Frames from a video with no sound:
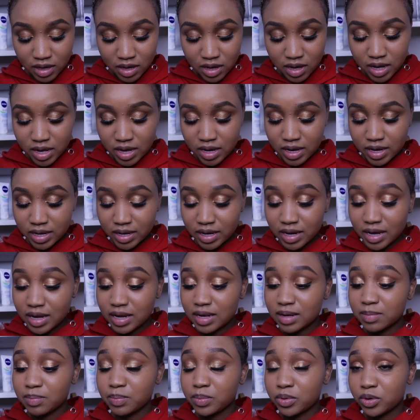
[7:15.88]
Legal
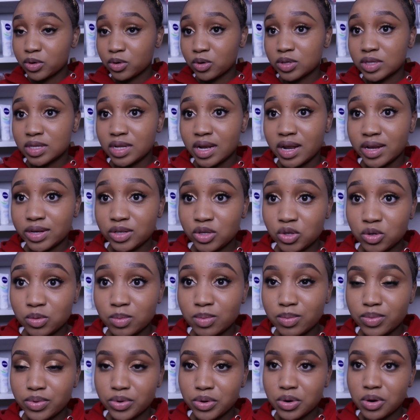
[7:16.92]
Pro concealer tube
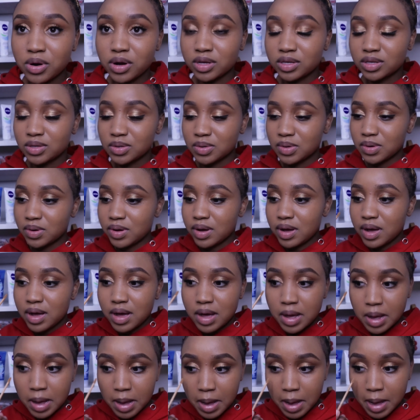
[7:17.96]
broke, so
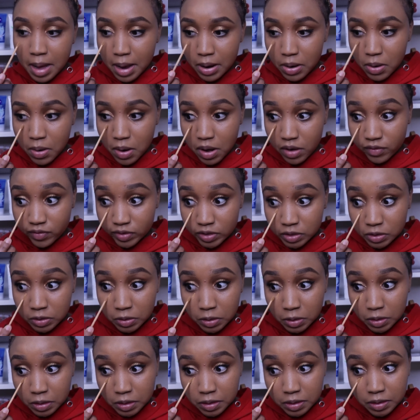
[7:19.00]
don't have a
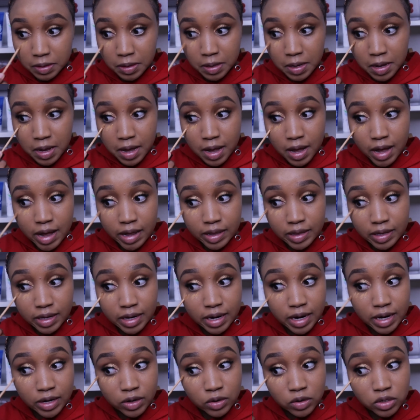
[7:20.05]
choice. And then
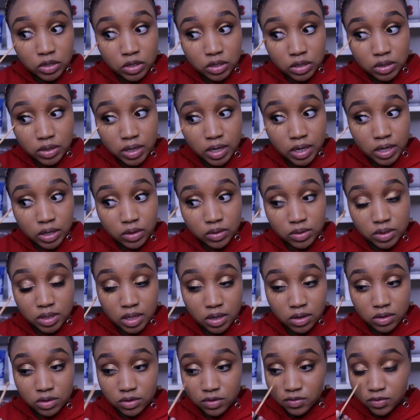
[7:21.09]
I don't really use a
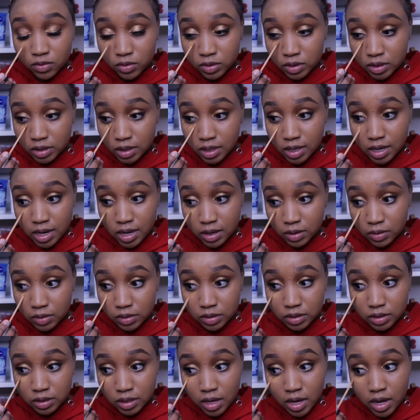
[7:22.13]
lot of concealer
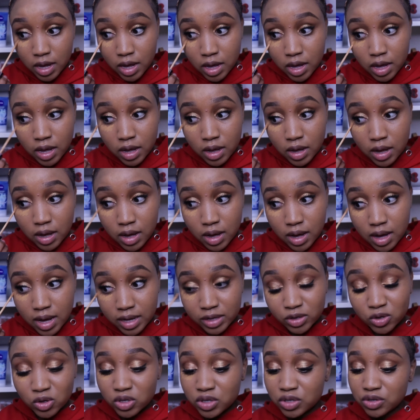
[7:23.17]
because I
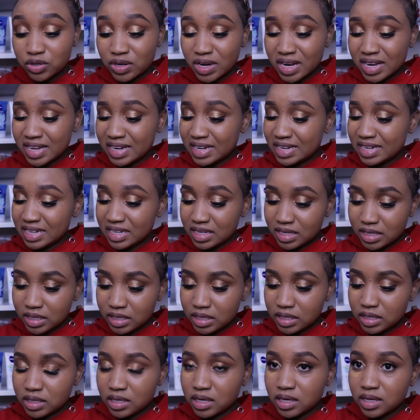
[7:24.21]
don't really need
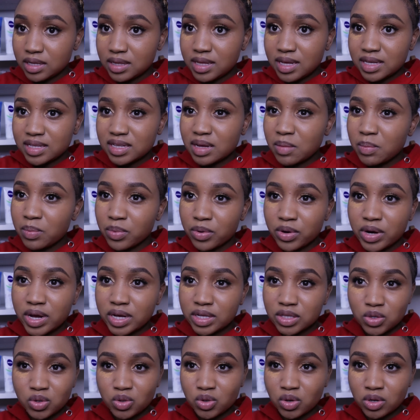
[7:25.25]
it. There are some
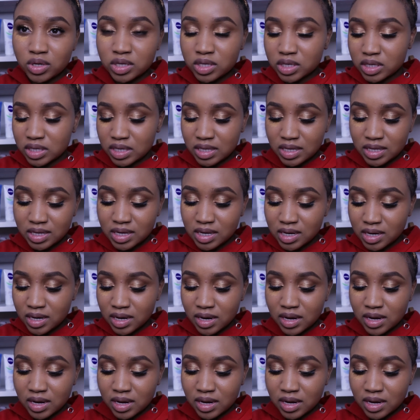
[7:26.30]
products you don't need